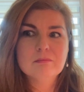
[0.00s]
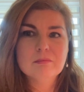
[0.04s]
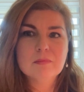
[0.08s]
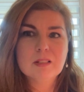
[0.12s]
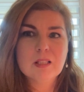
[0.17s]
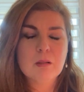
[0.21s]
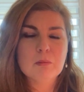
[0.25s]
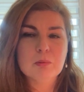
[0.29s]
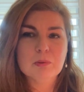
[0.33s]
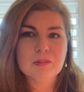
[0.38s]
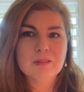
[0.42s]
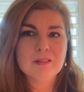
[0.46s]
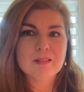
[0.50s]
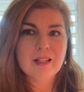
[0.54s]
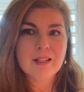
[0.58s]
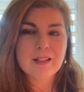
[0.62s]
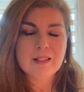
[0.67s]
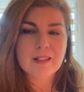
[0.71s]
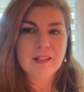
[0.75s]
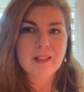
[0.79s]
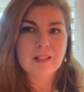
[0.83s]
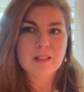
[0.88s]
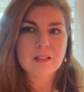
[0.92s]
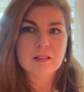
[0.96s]
couple
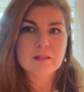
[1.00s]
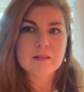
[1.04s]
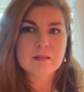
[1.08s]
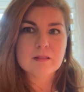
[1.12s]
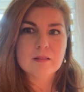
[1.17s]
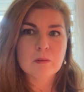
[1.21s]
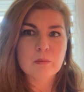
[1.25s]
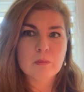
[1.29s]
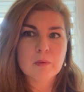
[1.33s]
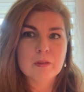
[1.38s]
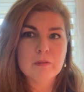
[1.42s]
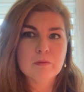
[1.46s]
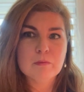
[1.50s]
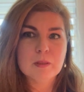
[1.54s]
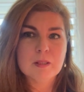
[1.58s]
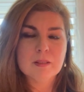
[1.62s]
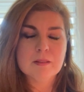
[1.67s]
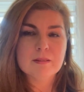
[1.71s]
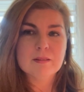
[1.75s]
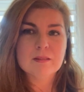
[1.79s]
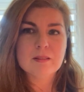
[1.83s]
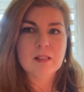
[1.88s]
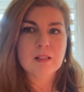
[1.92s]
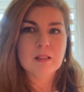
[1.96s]
decades that we've been
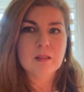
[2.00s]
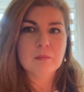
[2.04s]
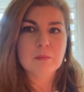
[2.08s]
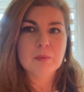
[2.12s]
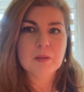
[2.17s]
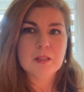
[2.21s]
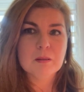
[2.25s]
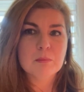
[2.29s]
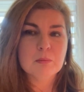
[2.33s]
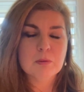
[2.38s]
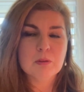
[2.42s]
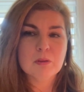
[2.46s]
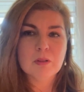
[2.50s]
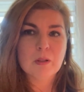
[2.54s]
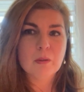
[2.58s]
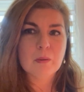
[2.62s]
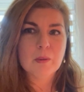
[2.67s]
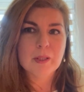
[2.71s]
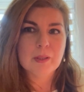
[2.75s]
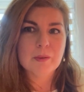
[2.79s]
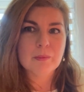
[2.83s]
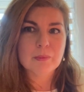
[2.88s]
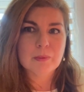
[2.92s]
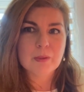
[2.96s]
seeing people
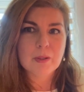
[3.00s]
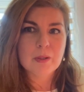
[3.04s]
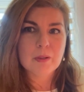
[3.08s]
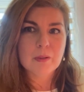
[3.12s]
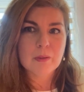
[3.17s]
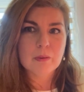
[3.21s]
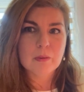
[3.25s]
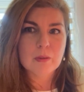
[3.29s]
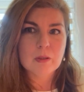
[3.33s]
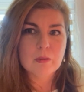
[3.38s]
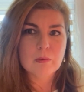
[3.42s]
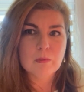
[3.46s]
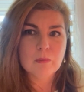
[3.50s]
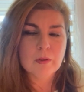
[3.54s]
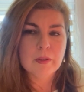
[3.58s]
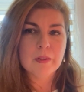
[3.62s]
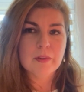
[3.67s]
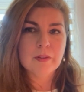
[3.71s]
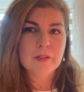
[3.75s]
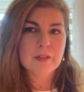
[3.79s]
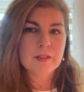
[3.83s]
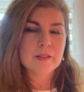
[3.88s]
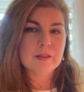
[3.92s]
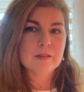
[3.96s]
going rogue
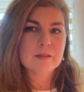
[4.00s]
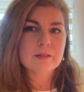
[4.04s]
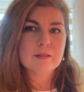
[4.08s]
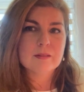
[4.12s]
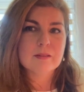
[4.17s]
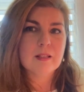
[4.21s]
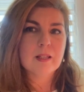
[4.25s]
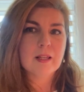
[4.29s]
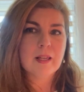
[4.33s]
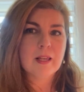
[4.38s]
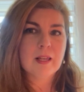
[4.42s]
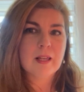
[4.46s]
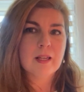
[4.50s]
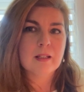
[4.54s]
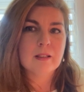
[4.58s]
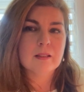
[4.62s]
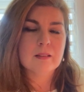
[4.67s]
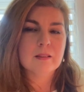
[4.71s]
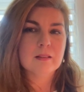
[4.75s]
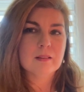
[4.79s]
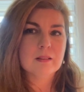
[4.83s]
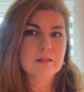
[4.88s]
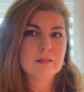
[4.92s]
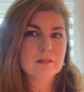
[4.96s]
with this,
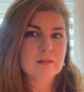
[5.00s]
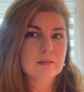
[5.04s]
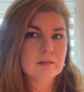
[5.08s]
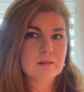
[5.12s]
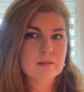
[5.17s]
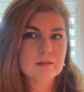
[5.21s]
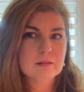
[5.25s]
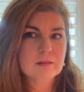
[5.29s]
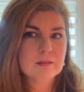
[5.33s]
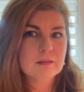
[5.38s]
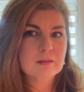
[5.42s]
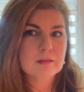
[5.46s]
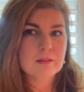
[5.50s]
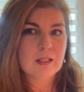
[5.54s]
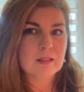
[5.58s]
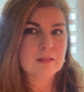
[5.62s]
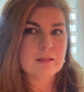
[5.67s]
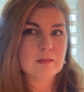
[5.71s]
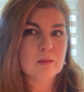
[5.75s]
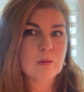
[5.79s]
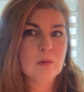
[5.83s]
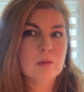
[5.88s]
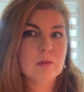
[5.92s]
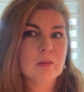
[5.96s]
and that's
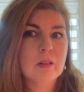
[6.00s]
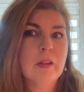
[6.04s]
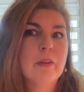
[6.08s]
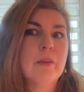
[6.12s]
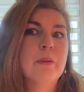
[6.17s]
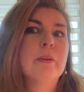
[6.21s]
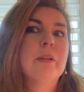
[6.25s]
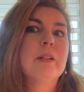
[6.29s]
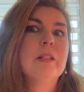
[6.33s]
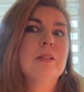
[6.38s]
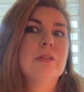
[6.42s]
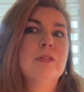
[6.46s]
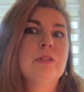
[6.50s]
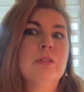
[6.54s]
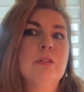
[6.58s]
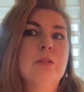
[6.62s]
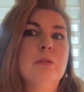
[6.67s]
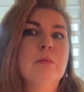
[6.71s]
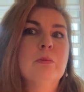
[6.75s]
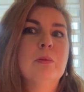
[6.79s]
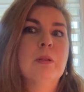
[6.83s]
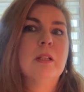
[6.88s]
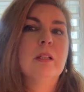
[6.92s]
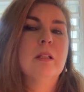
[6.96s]
a whole nother
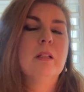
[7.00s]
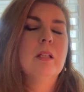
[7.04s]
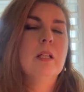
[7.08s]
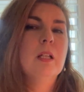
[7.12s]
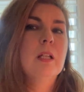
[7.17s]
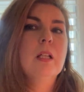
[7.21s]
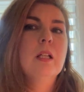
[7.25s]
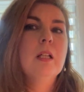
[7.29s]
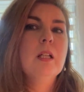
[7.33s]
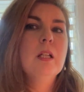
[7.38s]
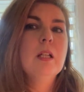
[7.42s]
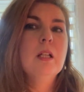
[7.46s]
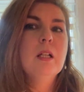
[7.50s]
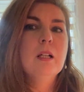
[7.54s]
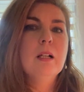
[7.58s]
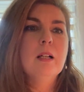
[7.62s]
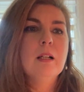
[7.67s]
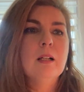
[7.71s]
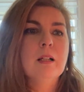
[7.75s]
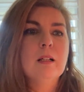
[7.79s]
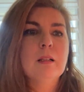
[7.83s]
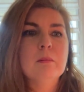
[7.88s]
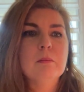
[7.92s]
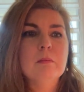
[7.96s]
issue, but
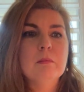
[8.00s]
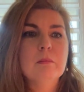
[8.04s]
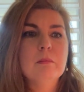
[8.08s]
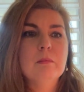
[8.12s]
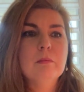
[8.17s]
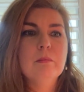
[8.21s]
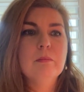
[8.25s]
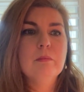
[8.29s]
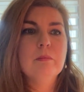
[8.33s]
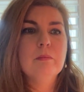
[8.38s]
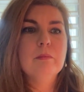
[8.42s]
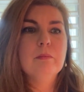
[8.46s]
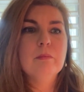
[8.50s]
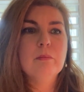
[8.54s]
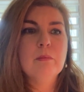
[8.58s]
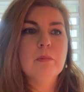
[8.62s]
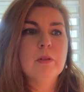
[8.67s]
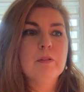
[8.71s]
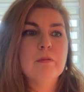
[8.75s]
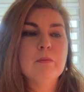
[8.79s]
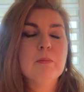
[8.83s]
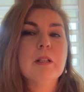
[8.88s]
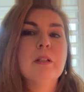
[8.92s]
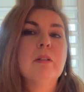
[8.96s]
um,
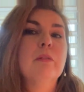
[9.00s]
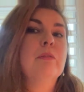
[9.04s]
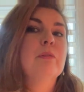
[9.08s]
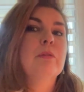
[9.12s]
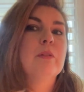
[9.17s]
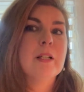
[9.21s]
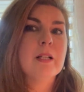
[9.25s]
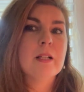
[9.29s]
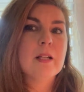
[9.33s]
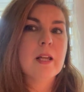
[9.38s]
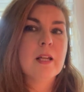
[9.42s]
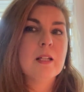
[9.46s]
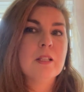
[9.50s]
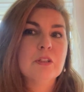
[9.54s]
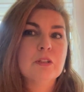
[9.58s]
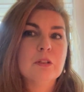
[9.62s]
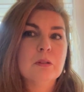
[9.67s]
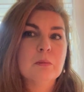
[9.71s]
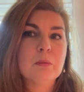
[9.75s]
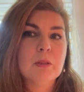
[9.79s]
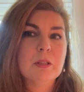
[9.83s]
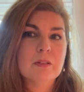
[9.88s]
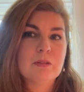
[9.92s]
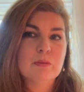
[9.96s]
we've been a free
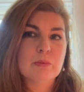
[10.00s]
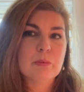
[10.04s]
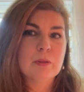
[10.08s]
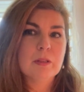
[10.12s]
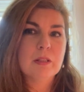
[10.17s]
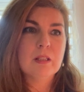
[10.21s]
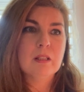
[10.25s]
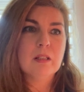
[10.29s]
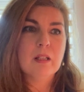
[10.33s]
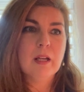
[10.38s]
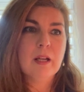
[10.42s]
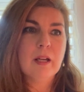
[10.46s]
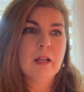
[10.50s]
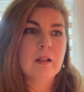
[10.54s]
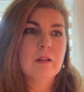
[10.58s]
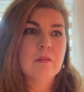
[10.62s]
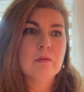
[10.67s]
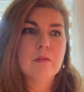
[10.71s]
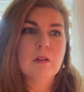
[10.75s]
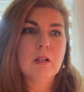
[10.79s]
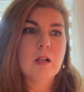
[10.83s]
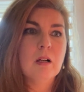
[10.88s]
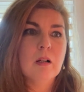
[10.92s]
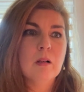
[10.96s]
nation because we
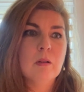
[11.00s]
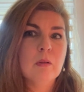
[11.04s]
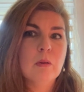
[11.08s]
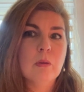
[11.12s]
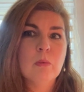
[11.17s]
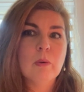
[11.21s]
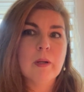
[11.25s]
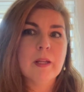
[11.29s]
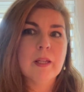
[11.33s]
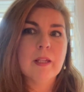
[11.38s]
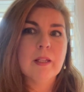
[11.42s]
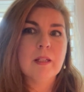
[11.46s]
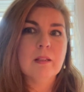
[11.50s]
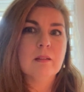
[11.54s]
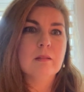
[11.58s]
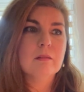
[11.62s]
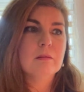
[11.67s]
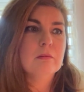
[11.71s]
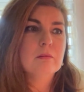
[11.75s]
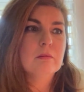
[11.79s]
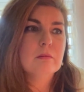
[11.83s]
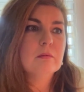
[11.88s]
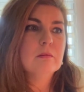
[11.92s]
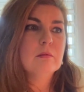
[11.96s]
have all the way
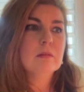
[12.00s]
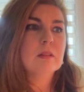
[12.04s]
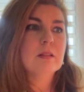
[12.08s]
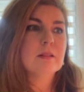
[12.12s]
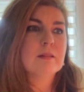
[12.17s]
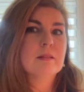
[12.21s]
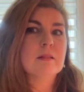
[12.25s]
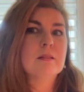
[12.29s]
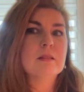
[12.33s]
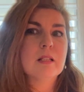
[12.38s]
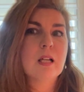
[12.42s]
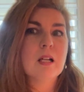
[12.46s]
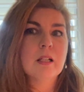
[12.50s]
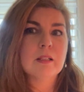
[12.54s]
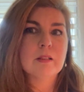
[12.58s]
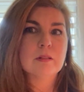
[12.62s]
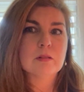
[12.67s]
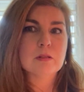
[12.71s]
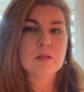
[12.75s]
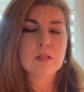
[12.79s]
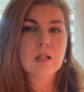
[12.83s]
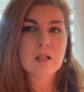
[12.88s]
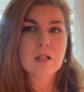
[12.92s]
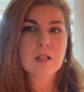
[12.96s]
this entire
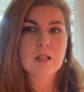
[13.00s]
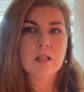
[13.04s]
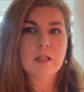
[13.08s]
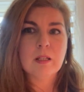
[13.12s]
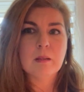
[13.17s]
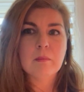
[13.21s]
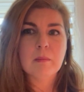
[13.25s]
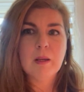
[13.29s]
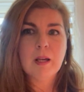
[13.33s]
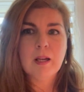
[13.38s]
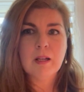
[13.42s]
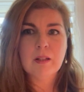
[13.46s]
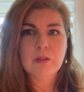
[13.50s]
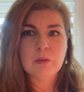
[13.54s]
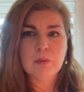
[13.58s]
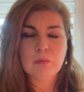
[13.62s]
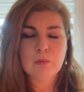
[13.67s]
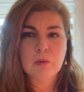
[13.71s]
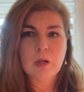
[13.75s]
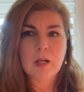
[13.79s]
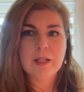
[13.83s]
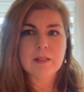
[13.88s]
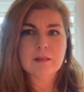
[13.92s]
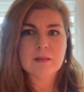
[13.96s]
time had the
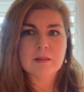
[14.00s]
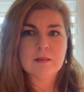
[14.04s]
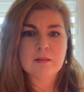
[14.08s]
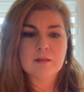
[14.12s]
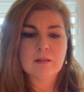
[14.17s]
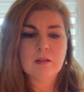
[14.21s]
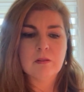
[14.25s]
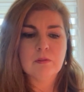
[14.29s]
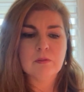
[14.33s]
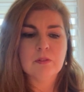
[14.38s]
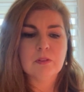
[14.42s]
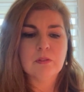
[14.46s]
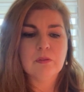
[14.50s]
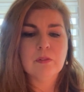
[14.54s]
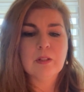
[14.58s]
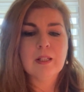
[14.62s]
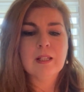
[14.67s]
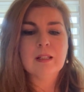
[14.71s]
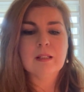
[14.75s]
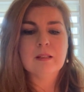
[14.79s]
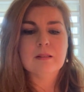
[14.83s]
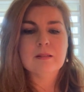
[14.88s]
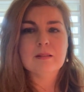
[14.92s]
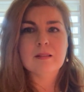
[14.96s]
right to
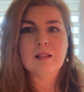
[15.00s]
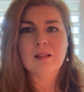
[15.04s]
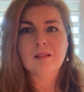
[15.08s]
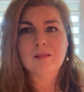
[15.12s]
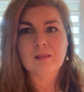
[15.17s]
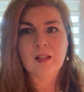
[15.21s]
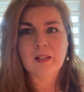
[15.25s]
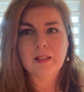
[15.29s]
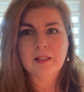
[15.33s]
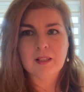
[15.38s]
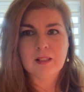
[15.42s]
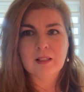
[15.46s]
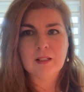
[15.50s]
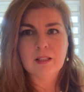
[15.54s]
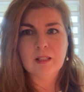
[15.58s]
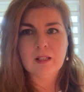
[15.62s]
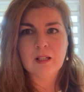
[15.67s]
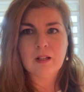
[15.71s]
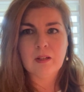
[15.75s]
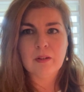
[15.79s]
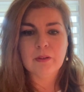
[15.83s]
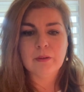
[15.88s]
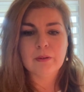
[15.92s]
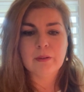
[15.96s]
self-defense unlike any
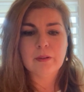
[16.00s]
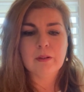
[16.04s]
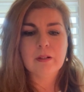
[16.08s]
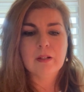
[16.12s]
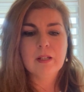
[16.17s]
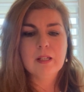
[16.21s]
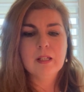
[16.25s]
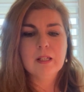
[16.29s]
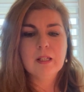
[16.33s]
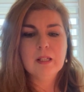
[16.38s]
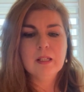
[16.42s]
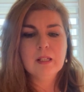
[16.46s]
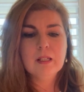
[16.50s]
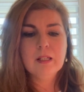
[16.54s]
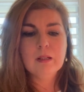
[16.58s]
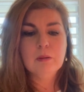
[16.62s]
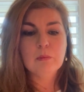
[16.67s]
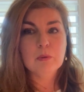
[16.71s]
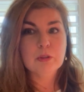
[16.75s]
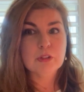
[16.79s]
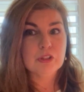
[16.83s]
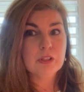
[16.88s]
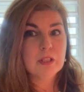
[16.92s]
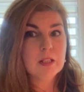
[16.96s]
other,
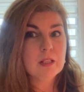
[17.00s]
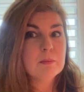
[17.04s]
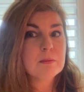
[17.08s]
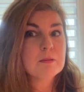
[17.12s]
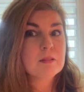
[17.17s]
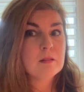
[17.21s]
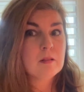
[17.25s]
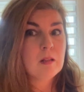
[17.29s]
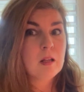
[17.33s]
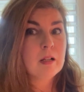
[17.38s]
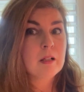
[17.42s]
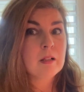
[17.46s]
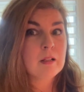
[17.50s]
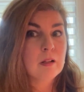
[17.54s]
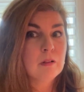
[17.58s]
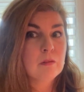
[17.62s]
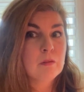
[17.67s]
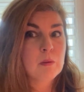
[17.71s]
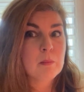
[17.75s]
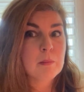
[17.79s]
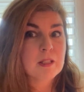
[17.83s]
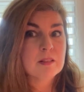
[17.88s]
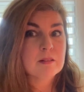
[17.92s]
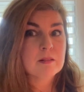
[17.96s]
which keeps a lot of
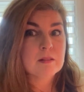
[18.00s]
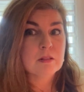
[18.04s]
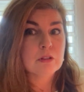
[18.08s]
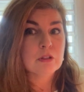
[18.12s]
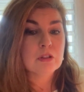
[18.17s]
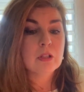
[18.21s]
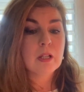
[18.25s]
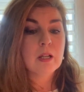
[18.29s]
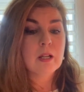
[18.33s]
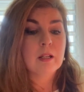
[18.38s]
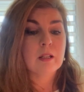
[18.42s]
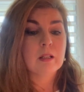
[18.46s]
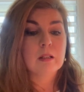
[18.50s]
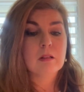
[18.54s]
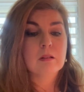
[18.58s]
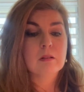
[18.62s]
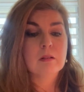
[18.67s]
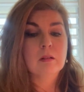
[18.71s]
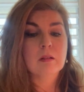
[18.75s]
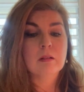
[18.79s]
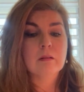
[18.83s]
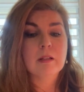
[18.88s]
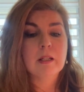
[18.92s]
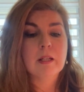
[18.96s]
governments in check,
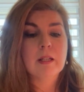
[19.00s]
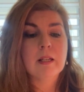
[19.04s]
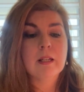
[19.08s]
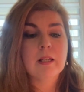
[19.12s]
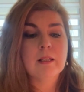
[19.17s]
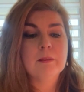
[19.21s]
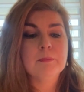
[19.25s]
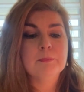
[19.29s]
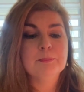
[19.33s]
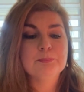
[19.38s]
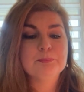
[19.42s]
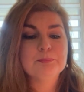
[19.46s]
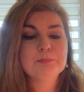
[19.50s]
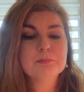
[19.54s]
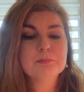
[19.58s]
okay?